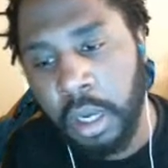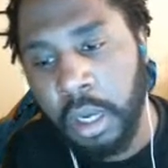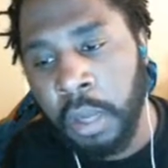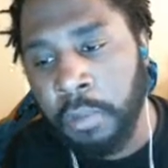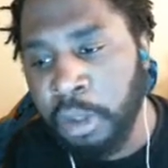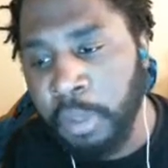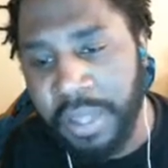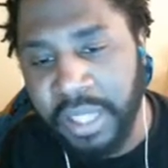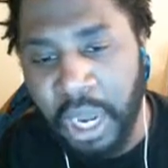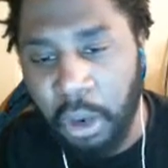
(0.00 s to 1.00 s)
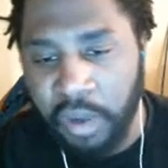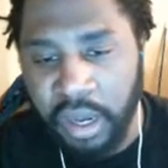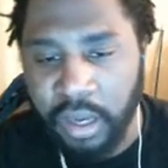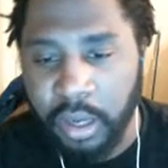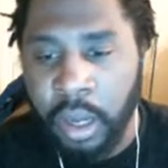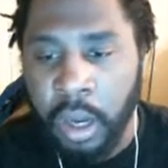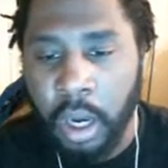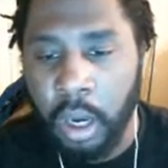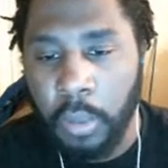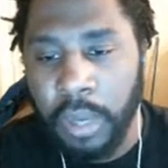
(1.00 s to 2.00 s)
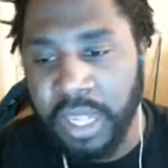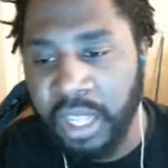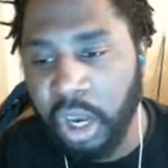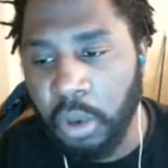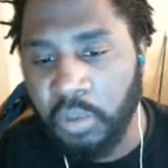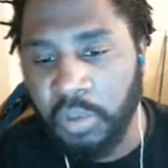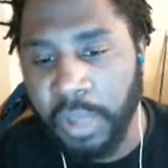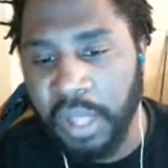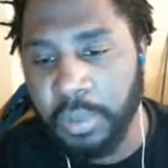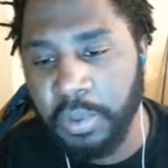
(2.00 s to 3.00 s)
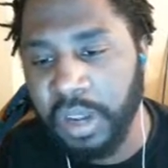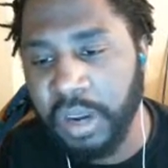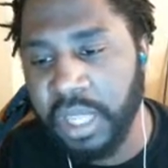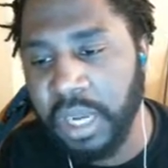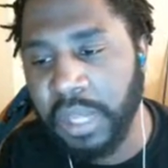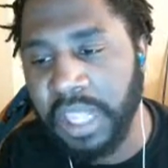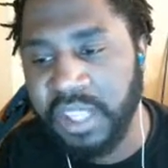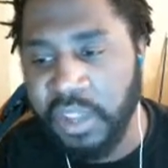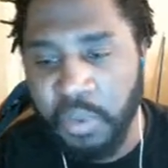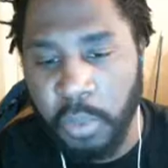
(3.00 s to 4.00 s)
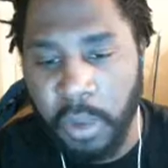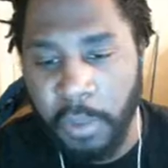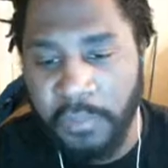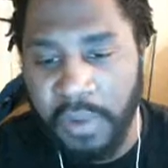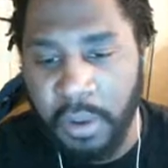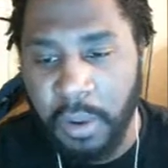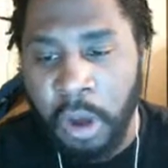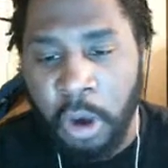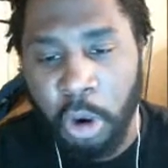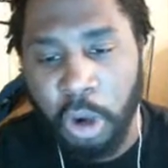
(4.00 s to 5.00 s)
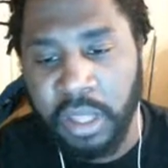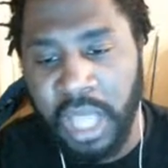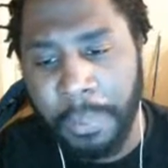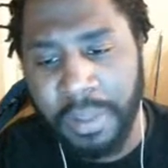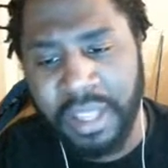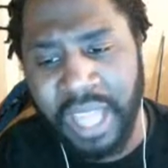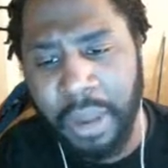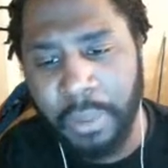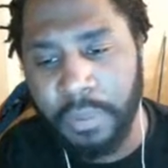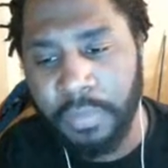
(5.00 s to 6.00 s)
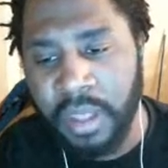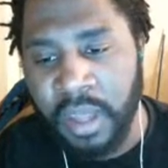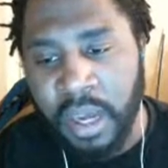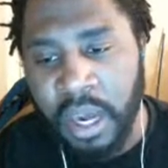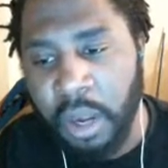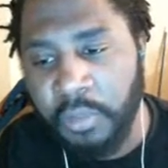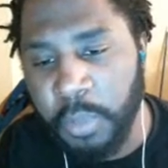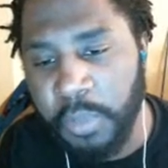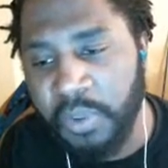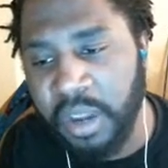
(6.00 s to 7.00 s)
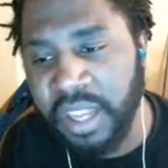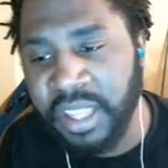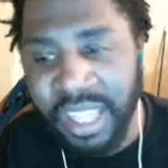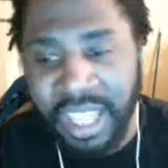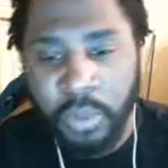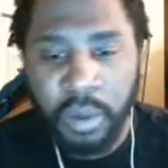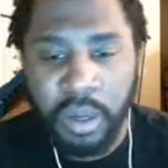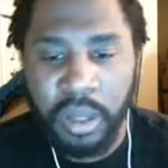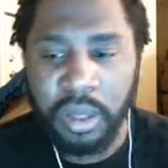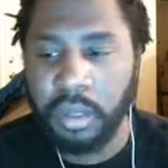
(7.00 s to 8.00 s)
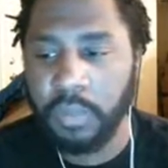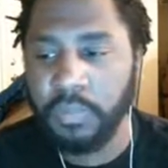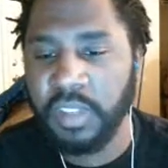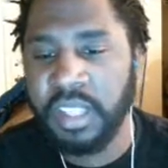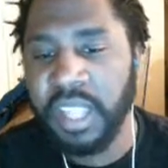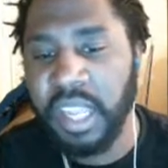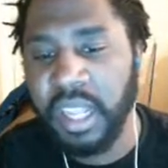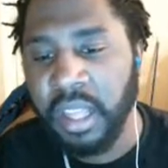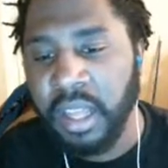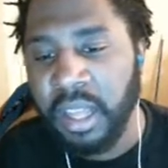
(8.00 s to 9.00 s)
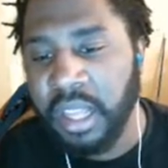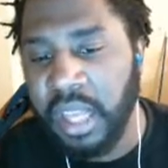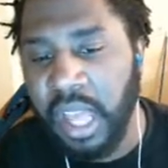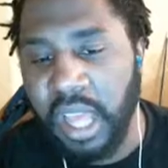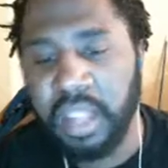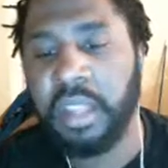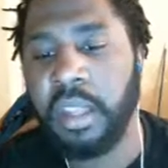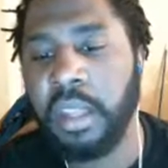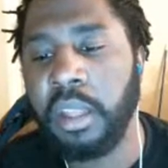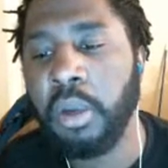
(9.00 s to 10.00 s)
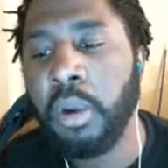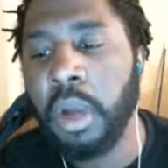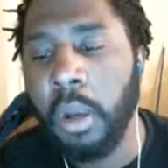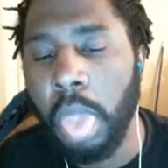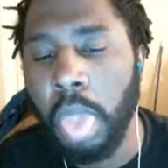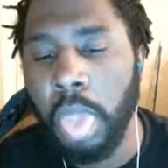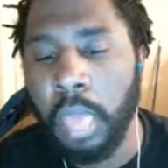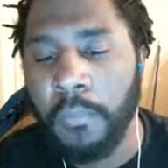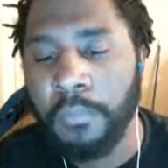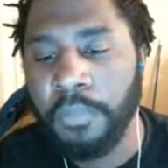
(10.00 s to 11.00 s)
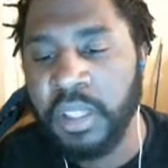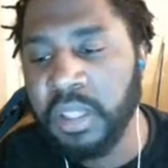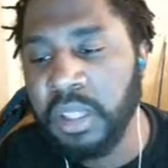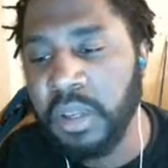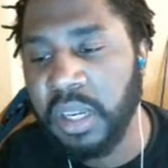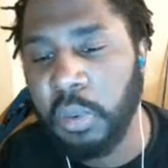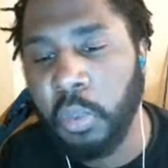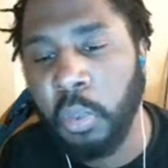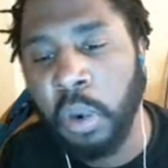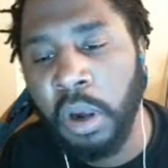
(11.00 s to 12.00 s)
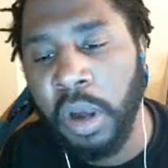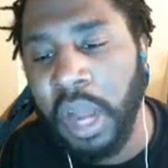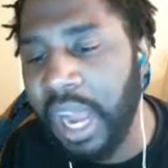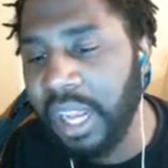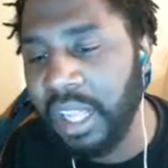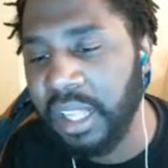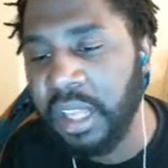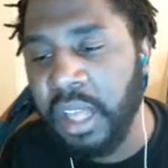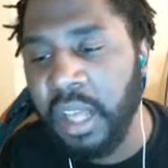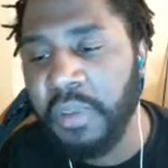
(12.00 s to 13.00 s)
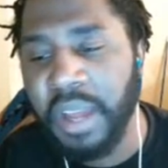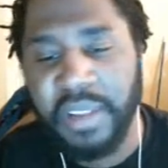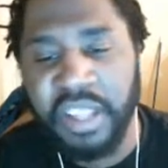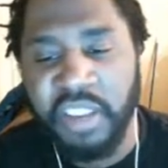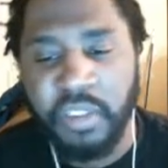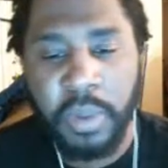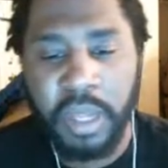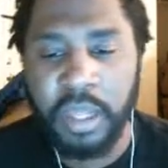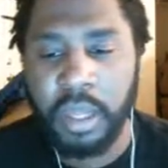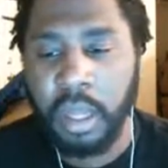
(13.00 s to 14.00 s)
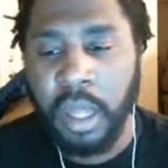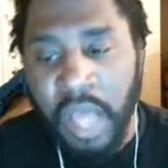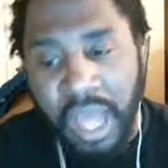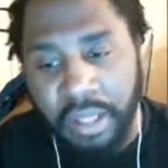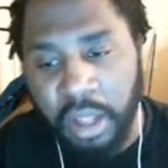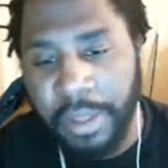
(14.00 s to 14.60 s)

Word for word: Oh, there could be a tower right here. Oh, when that tower was replaced with the radio tower, that Silver Wing was found on top of the tower. I heard from a friend in Stingwood City that you go ugh, that you can go down to World Island if you have the Silver Wing. I'll have to